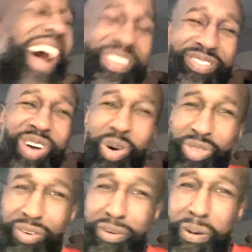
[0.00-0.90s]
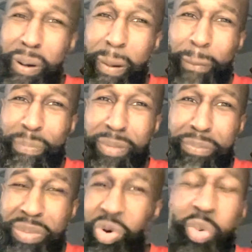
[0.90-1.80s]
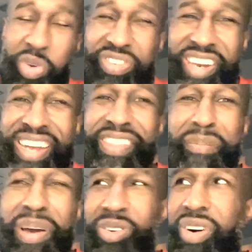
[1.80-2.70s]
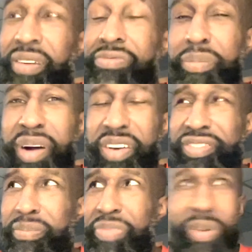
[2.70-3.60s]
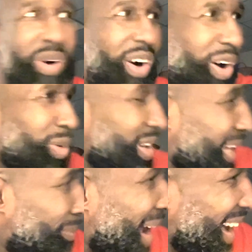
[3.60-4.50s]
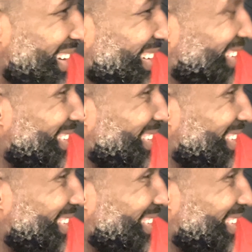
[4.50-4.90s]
I saw the people who were sitting in the middle of the bus. They were all looking back.